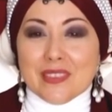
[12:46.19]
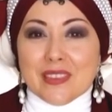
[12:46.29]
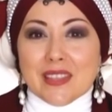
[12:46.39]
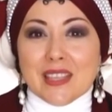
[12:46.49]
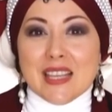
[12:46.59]

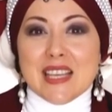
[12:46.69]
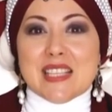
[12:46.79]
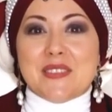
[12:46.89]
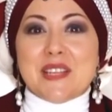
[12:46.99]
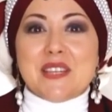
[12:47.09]

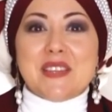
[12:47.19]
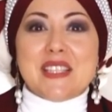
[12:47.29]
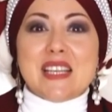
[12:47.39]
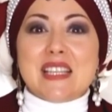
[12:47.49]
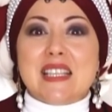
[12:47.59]
feeling
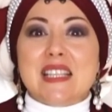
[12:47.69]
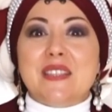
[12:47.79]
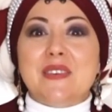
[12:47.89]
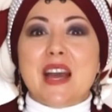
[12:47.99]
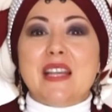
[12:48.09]
of
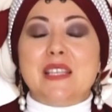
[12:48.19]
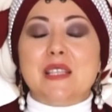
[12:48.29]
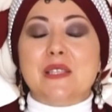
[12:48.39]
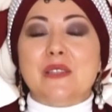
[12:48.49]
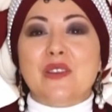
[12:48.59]
love